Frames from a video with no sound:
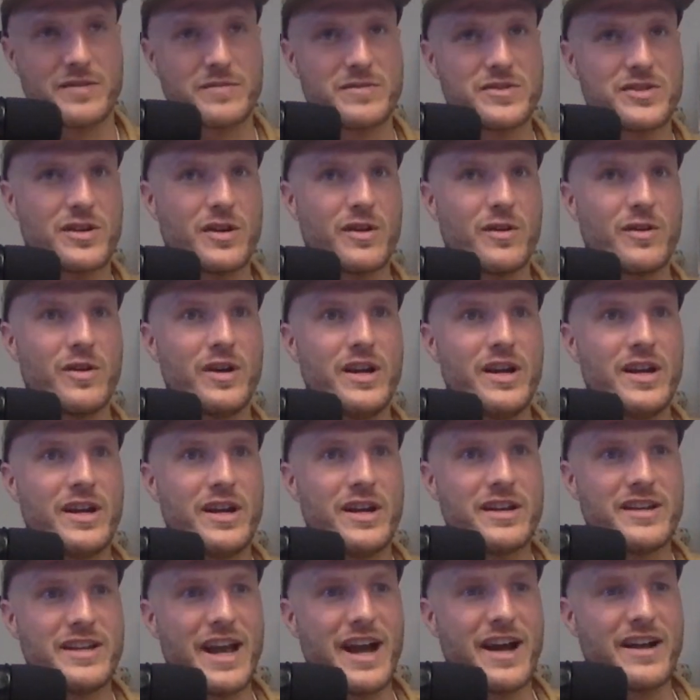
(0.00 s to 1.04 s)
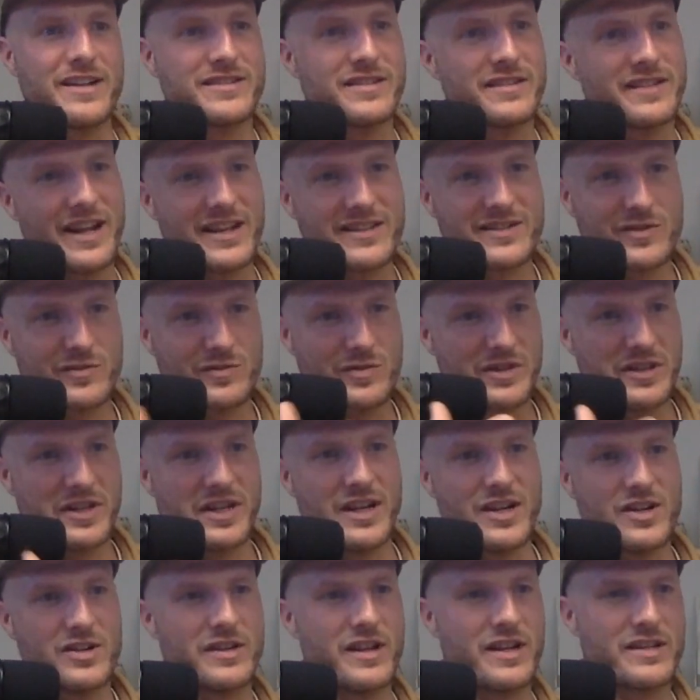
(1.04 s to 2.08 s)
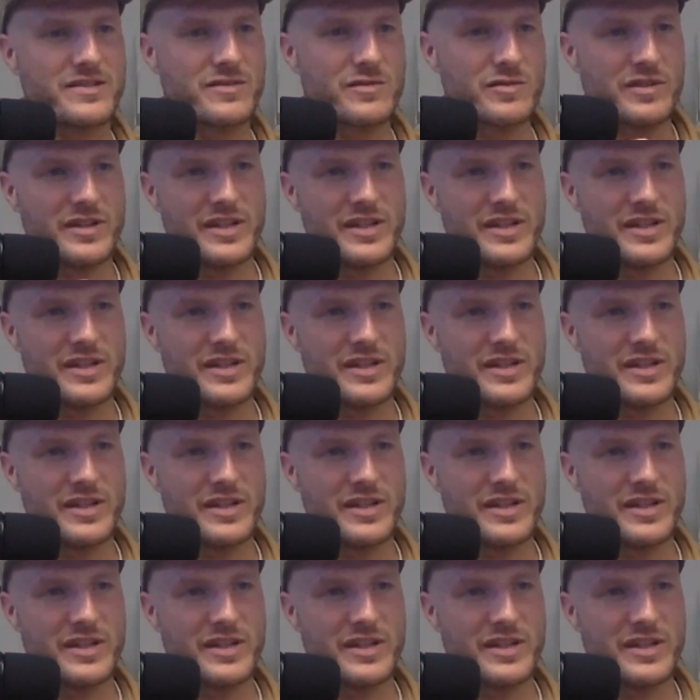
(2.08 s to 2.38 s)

So, yeah, that's really